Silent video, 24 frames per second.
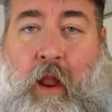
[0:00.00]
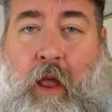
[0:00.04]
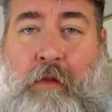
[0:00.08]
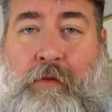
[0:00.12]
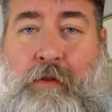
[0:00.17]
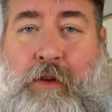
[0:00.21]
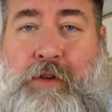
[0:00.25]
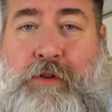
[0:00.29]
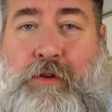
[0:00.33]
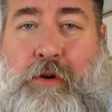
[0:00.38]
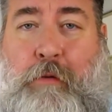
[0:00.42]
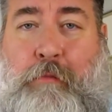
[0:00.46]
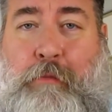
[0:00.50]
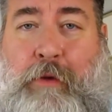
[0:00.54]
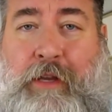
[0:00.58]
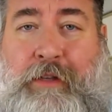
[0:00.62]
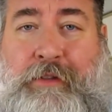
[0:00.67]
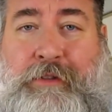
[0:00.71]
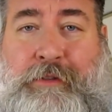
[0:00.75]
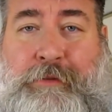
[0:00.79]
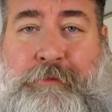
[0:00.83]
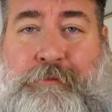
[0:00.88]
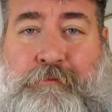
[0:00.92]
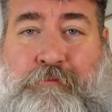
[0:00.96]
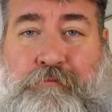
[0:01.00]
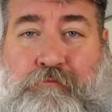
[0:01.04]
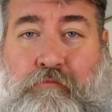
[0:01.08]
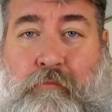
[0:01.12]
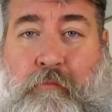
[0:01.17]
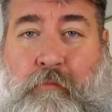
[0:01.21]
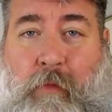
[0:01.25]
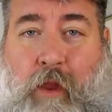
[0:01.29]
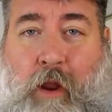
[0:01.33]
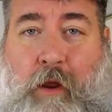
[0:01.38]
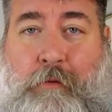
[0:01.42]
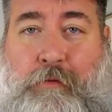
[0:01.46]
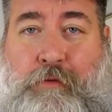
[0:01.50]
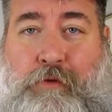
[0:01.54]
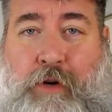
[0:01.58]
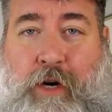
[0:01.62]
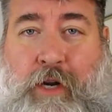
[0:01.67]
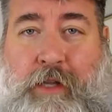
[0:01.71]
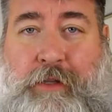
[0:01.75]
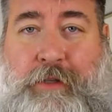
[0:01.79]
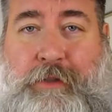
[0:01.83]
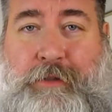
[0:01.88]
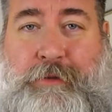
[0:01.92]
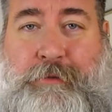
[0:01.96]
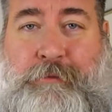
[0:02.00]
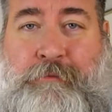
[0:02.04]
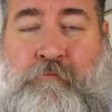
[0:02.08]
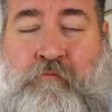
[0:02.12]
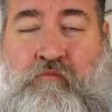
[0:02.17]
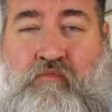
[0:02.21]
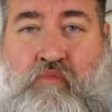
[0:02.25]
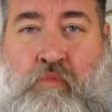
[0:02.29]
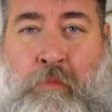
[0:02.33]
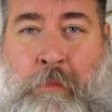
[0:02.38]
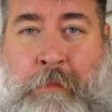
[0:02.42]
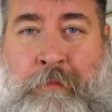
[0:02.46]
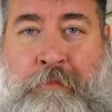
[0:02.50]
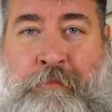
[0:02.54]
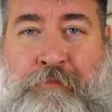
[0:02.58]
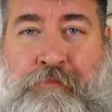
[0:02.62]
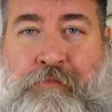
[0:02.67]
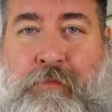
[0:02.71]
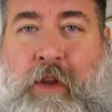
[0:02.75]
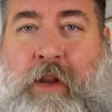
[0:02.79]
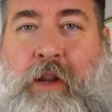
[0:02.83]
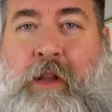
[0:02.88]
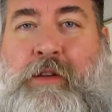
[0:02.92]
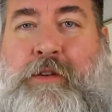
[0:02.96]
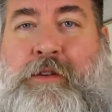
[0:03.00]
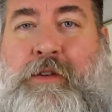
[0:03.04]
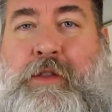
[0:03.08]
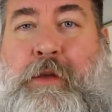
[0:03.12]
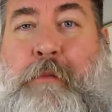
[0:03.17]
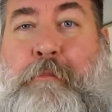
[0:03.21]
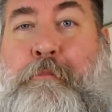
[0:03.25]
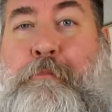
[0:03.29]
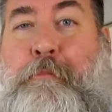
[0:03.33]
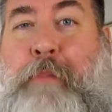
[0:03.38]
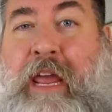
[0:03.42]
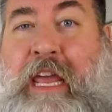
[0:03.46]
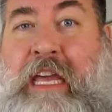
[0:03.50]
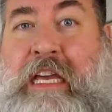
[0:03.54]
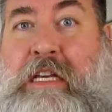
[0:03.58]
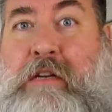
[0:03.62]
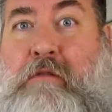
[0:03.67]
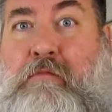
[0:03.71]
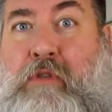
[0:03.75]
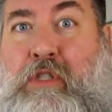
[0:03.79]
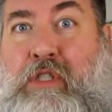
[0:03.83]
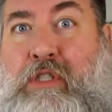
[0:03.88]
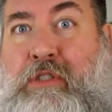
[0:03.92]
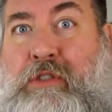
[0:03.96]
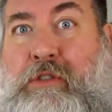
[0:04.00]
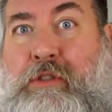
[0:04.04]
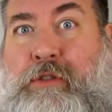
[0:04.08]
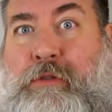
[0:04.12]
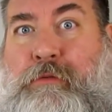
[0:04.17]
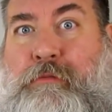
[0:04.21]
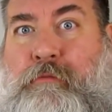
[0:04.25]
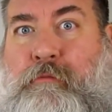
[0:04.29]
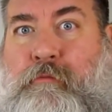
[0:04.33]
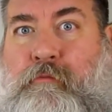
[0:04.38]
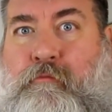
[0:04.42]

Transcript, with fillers: These are amazing. Try these. These are the bacon ones.